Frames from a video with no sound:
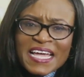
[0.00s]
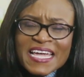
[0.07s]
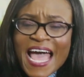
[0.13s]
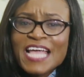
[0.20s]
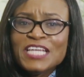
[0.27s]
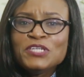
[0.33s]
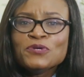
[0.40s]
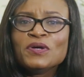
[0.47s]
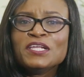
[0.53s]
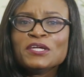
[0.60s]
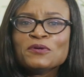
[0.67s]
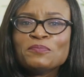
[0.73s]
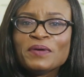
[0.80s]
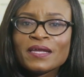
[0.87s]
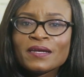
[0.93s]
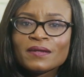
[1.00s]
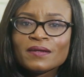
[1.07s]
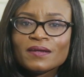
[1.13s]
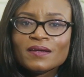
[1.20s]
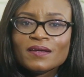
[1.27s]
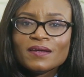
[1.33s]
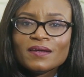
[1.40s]
guide you a little bit,
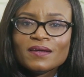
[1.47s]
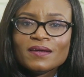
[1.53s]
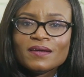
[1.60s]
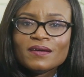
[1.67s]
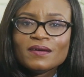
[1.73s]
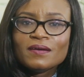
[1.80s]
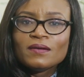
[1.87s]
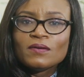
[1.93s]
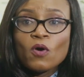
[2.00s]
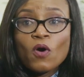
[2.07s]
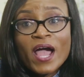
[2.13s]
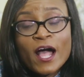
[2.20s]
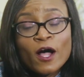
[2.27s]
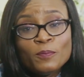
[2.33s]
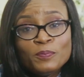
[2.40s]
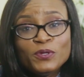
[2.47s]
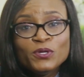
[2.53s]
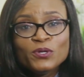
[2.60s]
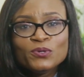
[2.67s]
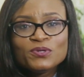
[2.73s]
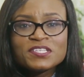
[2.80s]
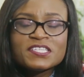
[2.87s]
help
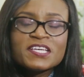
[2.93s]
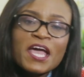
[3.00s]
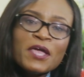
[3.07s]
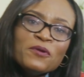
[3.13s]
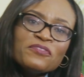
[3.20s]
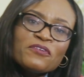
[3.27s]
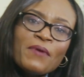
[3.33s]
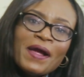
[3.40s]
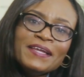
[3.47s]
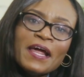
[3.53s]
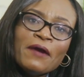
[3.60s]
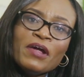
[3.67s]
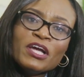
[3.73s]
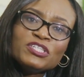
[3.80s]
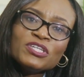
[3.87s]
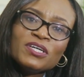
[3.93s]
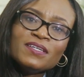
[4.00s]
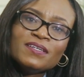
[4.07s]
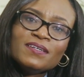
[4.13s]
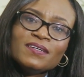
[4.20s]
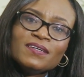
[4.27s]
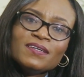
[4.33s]
you, steer you in the right direction